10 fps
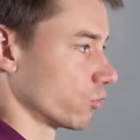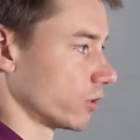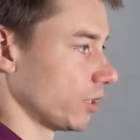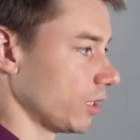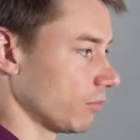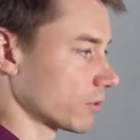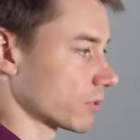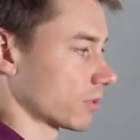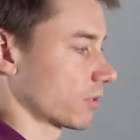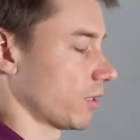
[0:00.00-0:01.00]

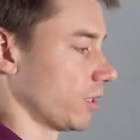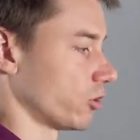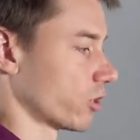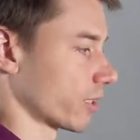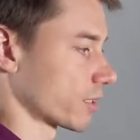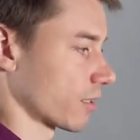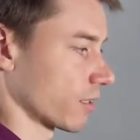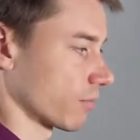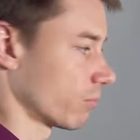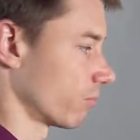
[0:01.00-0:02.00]
teams. Each has
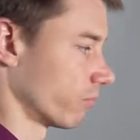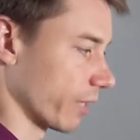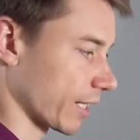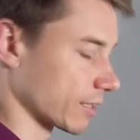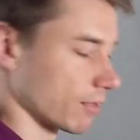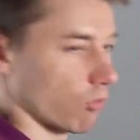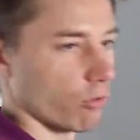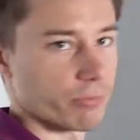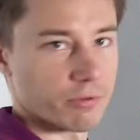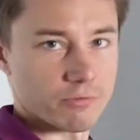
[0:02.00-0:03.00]
a backend
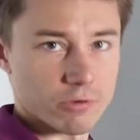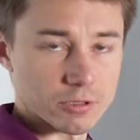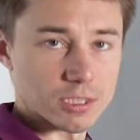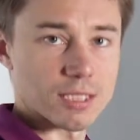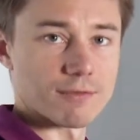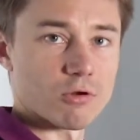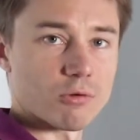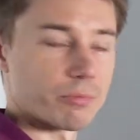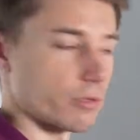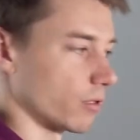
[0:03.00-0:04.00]
developer, front-end
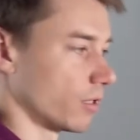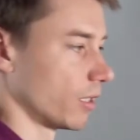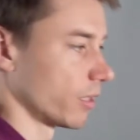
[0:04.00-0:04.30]
developer.